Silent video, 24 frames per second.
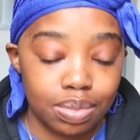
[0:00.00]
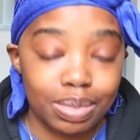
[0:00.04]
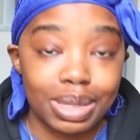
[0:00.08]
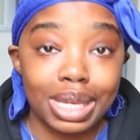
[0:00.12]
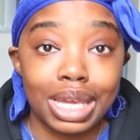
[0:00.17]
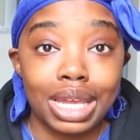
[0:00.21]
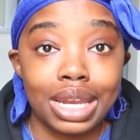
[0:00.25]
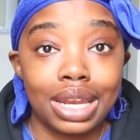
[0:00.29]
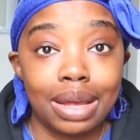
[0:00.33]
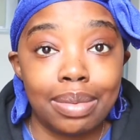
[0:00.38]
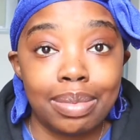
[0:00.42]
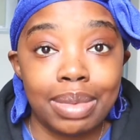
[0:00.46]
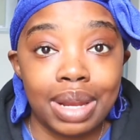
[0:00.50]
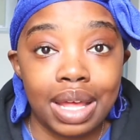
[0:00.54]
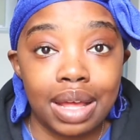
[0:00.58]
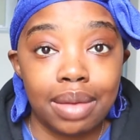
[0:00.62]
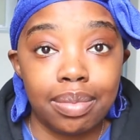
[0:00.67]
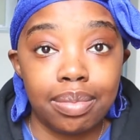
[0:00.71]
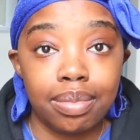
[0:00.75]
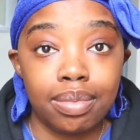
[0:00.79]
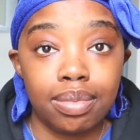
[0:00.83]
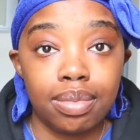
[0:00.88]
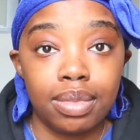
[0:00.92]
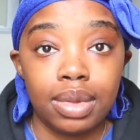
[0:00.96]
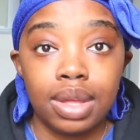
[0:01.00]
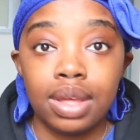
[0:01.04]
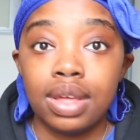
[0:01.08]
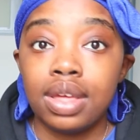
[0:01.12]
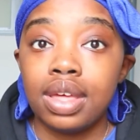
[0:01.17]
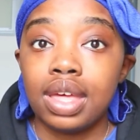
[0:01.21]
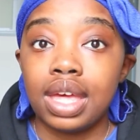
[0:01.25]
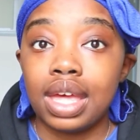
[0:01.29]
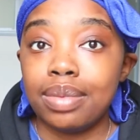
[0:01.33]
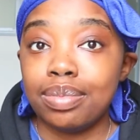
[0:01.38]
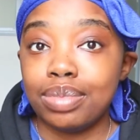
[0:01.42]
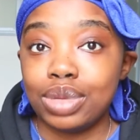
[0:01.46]
be a dum-dum
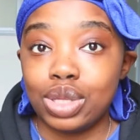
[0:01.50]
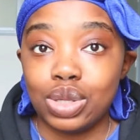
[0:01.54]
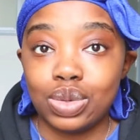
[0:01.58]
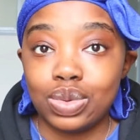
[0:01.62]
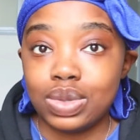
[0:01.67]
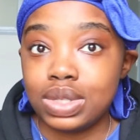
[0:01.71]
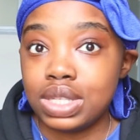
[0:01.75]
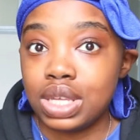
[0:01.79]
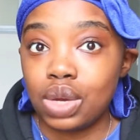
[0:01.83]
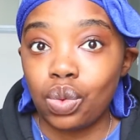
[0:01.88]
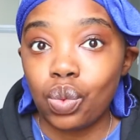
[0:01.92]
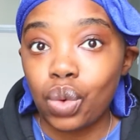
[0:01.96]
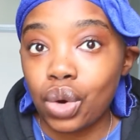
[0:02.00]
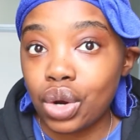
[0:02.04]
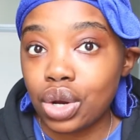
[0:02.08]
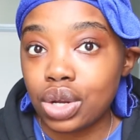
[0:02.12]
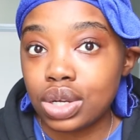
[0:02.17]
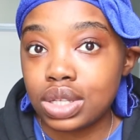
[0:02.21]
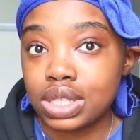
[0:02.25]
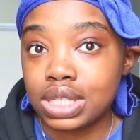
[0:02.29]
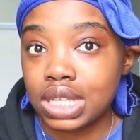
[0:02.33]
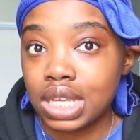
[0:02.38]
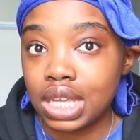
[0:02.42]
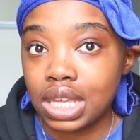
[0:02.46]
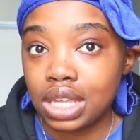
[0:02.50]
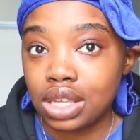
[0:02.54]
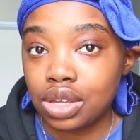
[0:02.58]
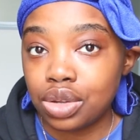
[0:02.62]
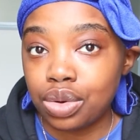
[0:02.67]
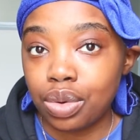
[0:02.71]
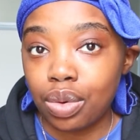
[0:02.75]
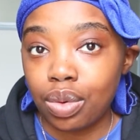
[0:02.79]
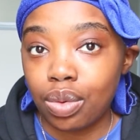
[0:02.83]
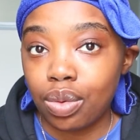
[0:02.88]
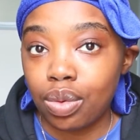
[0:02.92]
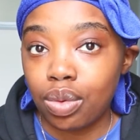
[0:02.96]
and be using words,
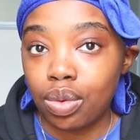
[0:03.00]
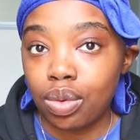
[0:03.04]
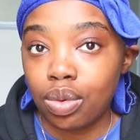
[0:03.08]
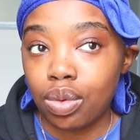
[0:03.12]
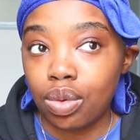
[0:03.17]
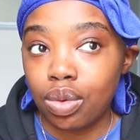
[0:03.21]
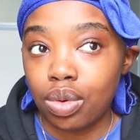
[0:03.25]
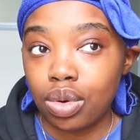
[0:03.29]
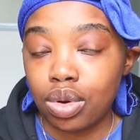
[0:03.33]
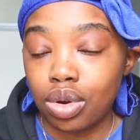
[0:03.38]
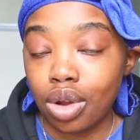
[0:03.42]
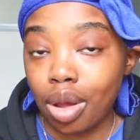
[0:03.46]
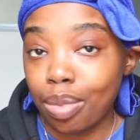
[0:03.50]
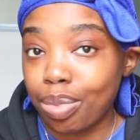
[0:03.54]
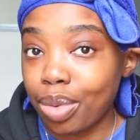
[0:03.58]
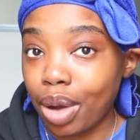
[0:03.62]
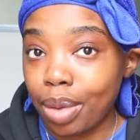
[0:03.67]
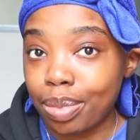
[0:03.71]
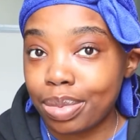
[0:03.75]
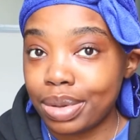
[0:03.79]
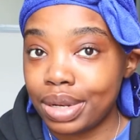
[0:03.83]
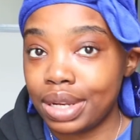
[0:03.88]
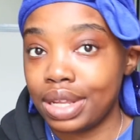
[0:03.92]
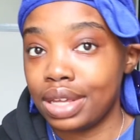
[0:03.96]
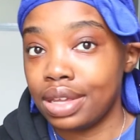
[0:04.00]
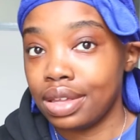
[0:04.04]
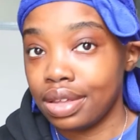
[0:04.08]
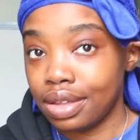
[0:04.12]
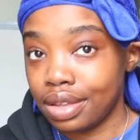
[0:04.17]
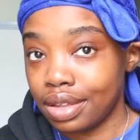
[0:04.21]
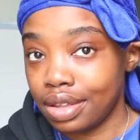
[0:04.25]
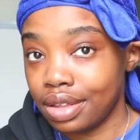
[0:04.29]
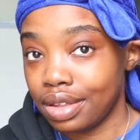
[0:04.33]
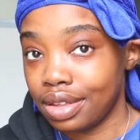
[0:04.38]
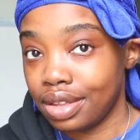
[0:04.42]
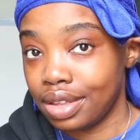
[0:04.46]
you know, not properly,
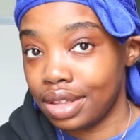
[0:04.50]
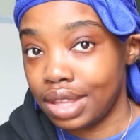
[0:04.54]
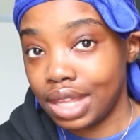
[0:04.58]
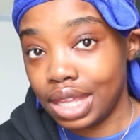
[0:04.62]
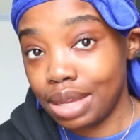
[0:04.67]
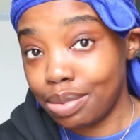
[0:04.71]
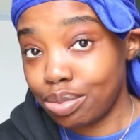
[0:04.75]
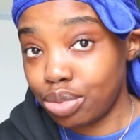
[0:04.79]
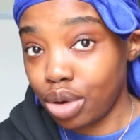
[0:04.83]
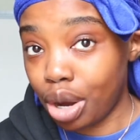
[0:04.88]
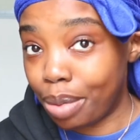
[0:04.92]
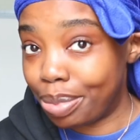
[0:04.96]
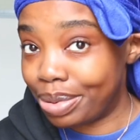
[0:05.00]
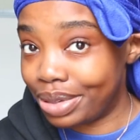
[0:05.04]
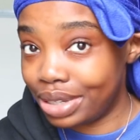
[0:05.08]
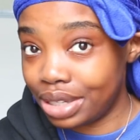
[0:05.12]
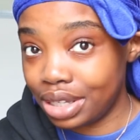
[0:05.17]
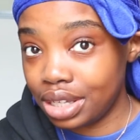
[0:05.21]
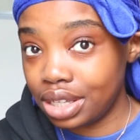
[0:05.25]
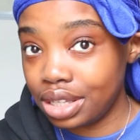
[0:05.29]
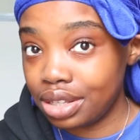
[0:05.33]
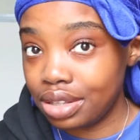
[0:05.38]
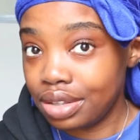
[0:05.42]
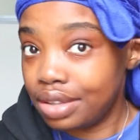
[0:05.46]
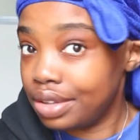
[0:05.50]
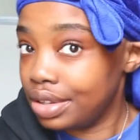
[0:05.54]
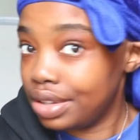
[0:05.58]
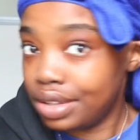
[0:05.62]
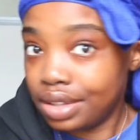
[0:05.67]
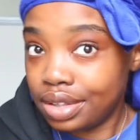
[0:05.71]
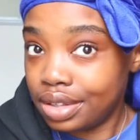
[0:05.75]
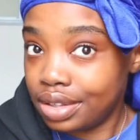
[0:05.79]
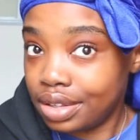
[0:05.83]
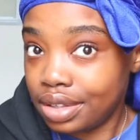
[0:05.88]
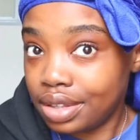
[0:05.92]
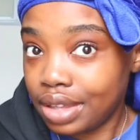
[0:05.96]
improperly.
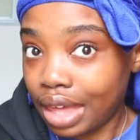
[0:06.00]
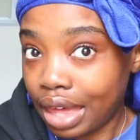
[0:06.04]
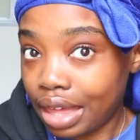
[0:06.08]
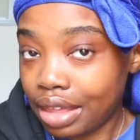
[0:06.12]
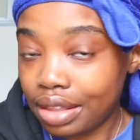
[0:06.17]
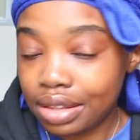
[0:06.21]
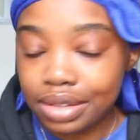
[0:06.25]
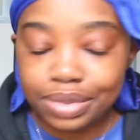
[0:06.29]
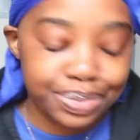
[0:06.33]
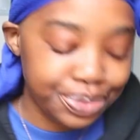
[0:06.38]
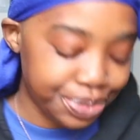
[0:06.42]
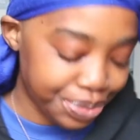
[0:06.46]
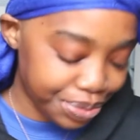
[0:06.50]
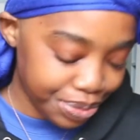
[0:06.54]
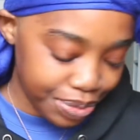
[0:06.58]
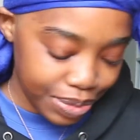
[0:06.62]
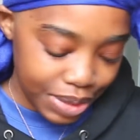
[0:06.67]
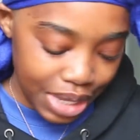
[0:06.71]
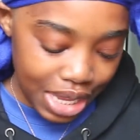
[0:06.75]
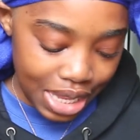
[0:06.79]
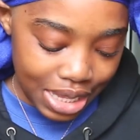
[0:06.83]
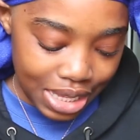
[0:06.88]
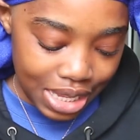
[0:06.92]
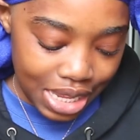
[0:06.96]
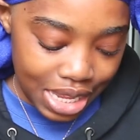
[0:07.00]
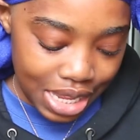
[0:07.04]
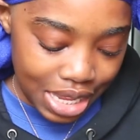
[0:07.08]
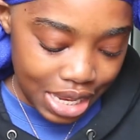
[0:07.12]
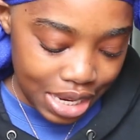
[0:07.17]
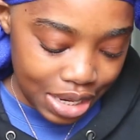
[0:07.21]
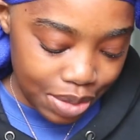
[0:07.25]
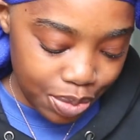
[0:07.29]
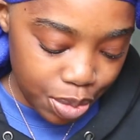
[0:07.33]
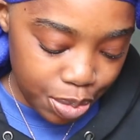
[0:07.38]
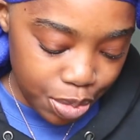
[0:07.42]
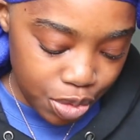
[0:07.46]
Yeah. And
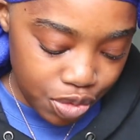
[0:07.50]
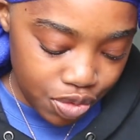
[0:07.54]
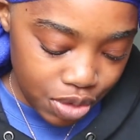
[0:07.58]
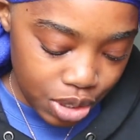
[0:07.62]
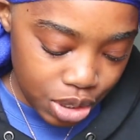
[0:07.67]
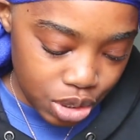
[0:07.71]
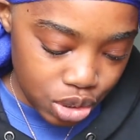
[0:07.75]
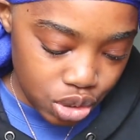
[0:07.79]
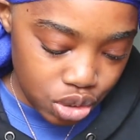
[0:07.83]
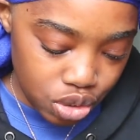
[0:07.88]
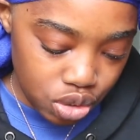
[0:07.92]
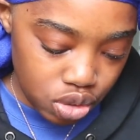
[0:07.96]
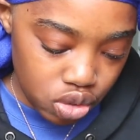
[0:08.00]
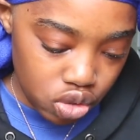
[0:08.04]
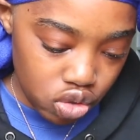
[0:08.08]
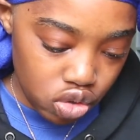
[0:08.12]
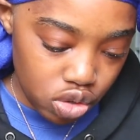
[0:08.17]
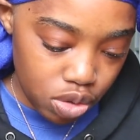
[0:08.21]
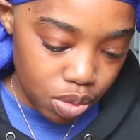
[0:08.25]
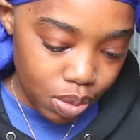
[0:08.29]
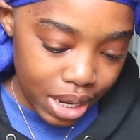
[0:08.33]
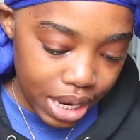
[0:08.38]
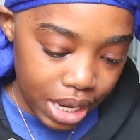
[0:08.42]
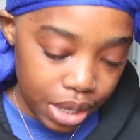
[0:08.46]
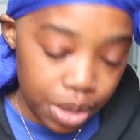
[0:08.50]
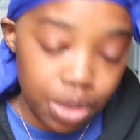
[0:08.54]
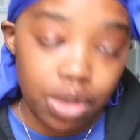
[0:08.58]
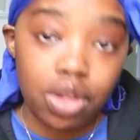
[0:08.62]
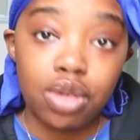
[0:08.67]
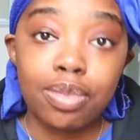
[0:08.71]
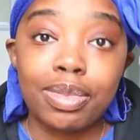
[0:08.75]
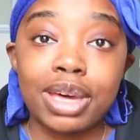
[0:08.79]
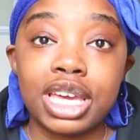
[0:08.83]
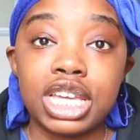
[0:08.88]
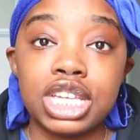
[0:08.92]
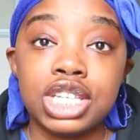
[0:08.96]
then we move on to what I
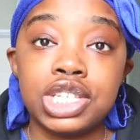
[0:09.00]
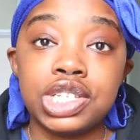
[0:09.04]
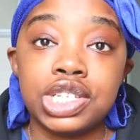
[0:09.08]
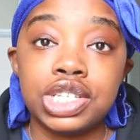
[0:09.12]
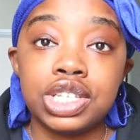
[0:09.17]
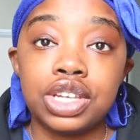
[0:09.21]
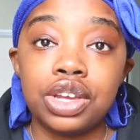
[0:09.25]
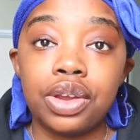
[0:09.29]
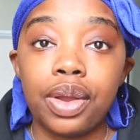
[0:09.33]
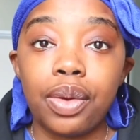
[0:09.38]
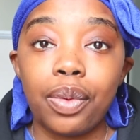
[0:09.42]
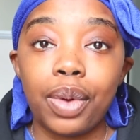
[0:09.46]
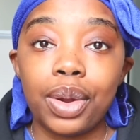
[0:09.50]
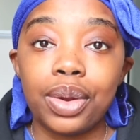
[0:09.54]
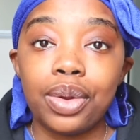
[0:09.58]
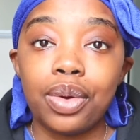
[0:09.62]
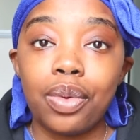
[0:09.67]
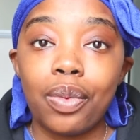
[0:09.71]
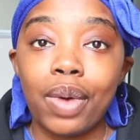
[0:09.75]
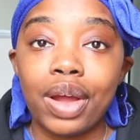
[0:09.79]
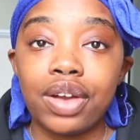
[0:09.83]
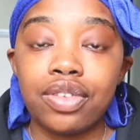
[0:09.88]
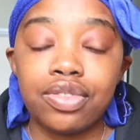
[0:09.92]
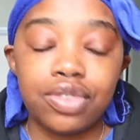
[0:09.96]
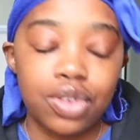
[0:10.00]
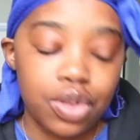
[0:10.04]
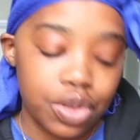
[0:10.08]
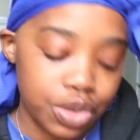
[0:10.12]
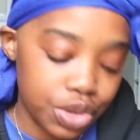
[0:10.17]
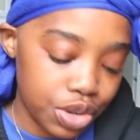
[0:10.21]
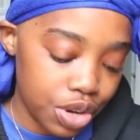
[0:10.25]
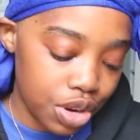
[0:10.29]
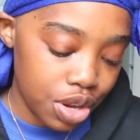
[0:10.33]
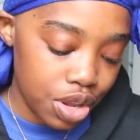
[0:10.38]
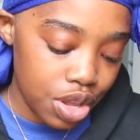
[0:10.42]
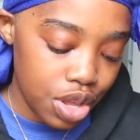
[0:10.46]
call my Engineering 101
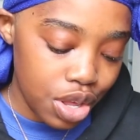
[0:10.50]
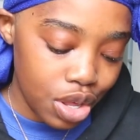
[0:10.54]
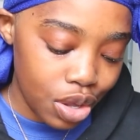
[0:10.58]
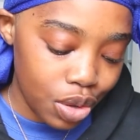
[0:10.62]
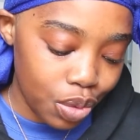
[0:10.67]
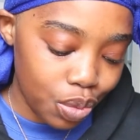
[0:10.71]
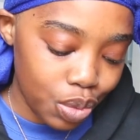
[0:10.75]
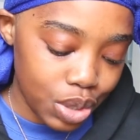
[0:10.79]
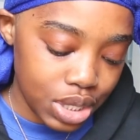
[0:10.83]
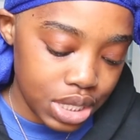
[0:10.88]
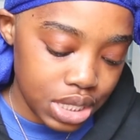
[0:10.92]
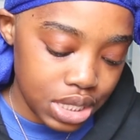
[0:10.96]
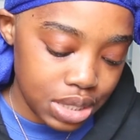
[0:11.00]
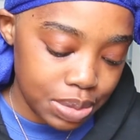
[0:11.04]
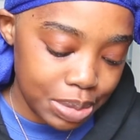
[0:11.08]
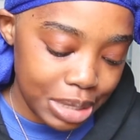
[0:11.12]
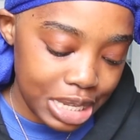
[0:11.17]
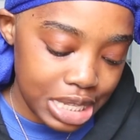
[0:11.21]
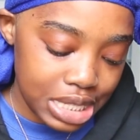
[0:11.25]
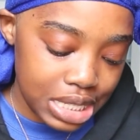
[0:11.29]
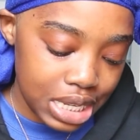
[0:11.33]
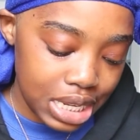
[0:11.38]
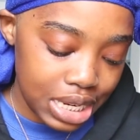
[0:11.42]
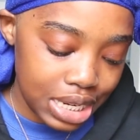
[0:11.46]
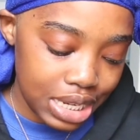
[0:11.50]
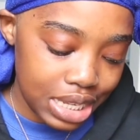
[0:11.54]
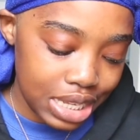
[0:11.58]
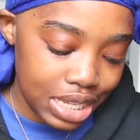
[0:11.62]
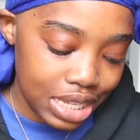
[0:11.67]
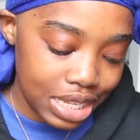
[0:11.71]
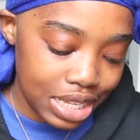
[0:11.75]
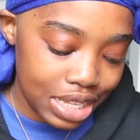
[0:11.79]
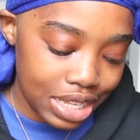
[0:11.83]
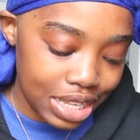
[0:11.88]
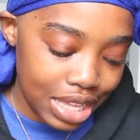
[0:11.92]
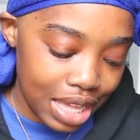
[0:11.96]
folder, which is
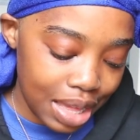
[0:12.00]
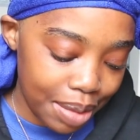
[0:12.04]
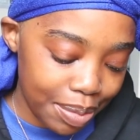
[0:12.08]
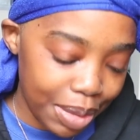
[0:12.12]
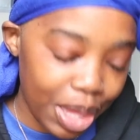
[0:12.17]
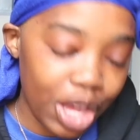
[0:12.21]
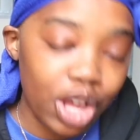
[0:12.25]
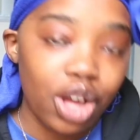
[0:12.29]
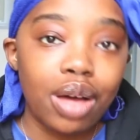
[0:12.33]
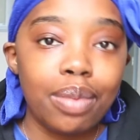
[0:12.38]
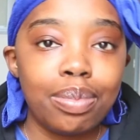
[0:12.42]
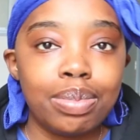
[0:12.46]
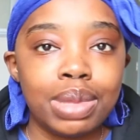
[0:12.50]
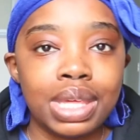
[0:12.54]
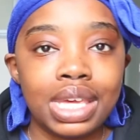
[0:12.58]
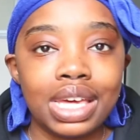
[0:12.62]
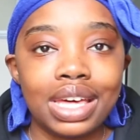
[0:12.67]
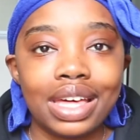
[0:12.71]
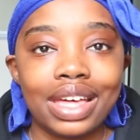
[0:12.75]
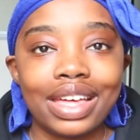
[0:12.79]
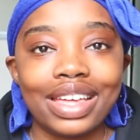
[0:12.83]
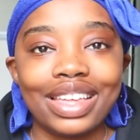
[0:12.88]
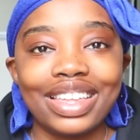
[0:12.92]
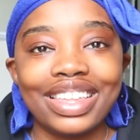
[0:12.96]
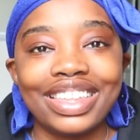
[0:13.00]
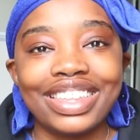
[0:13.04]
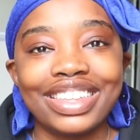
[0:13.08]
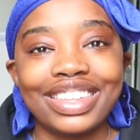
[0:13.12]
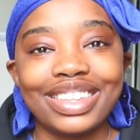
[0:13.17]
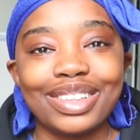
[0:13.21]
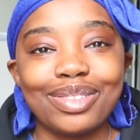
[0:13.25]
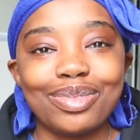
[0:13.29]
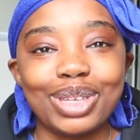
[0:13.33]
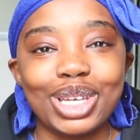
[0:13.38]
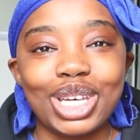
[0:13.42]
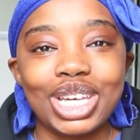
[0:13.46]
basically, I got Bika
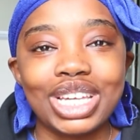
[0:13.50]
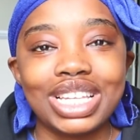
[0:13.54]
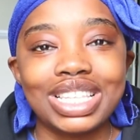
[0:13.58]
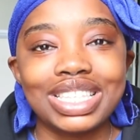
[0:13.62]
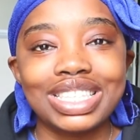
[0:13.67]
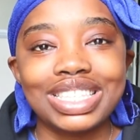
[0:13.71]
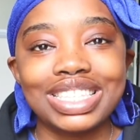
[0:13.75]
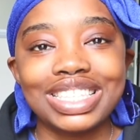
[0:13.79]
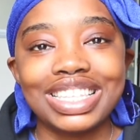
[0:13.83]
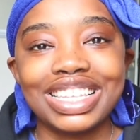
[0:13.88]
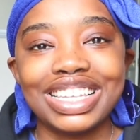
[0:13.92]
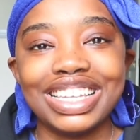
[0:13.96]
because